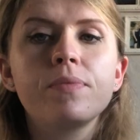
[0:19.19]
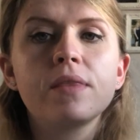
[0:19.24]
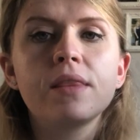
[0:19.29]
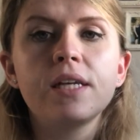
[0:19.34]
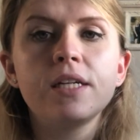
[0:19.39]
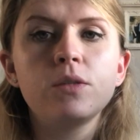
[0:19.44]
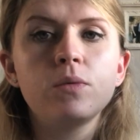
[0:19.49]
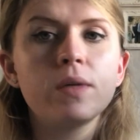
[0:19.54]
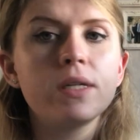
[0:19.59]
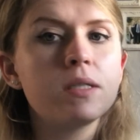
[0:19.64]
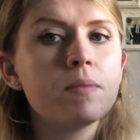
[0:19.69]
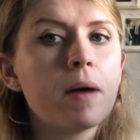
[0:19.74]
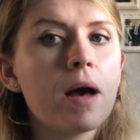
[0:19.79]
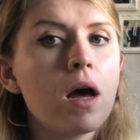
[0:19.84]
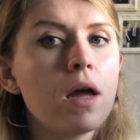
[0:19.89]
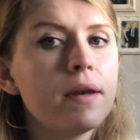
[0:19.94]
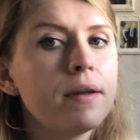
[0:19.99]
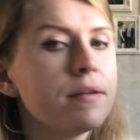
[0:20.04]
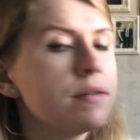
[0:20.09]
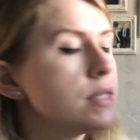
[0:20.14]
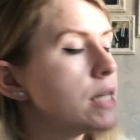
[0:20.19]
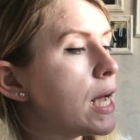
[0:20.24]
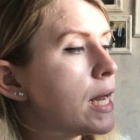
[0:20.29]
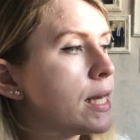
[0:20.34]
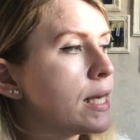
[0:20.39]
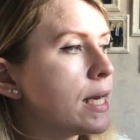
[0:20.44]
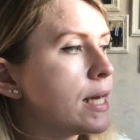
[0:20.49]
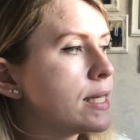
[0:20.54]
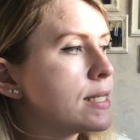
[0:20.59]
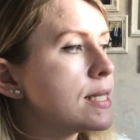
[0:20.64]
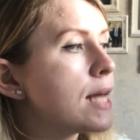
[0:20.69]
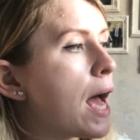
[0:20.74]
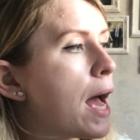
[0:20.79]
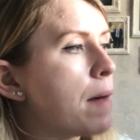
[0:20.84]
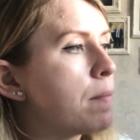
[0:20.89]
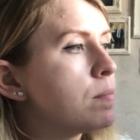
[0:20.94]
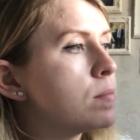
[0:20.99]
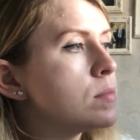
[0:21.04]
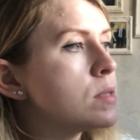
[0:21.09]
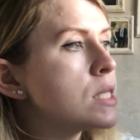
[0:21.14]
this one is about understanding
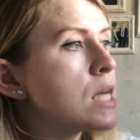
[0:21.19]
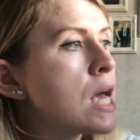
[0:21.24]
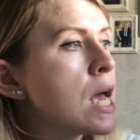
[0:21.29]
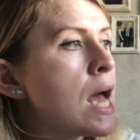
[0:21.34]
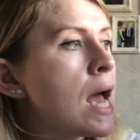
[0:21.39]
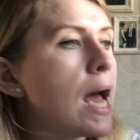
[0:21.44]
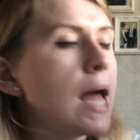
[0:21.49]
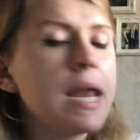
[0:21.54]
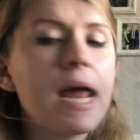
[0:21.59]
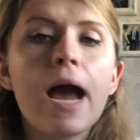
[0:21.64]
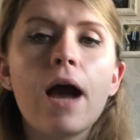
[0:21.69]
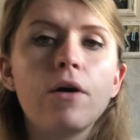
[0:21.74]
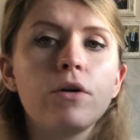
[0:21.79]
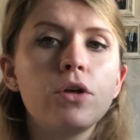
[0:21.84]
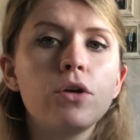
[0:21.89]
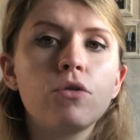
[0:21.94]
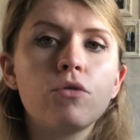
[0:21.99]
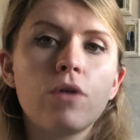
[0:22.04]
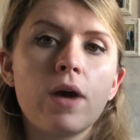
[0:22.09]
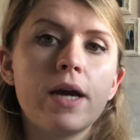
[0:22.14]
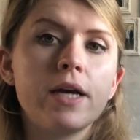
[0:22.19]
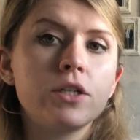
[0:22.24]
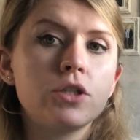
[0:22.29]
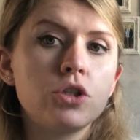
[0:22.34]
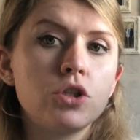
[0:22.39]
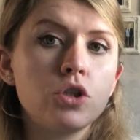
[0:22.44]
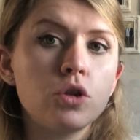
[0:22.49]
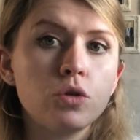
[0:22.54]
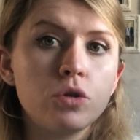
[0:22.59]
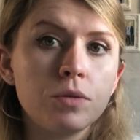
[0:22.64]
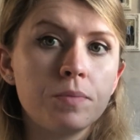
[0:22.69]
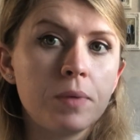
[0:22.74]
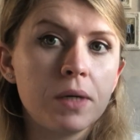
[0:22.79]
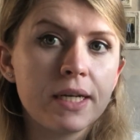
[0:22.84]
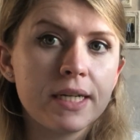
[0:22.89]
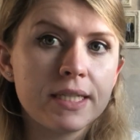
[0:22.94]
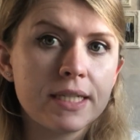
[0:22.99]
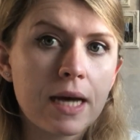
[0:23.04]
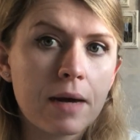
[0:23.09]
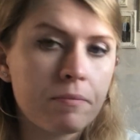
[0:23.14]
exams and how you create a suitable
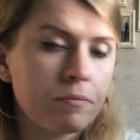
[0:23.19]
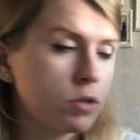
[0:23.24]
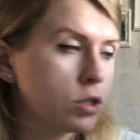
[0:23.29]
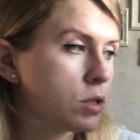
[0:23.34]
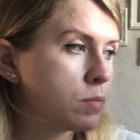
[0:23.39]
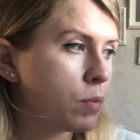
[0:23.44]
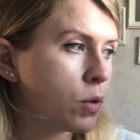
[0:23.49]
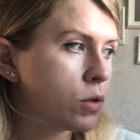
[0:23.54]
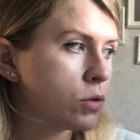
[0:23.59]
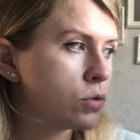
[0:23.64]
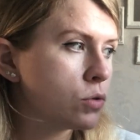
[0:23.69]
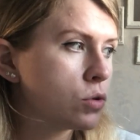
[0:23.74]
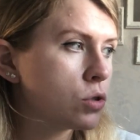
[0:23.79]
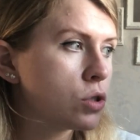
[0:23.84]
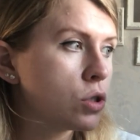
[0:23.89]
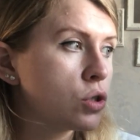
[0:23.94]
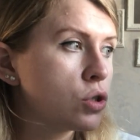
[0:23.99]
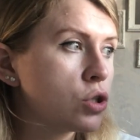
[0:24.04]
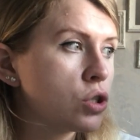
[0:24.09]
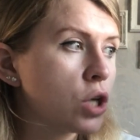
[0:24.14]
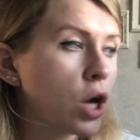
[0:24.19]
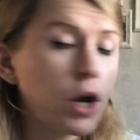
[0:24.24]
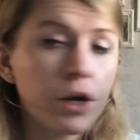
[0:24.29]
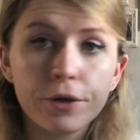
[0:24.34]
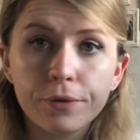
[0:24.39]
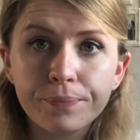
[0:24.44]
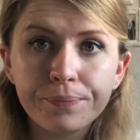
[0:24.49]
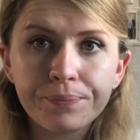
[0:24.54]
exam response. So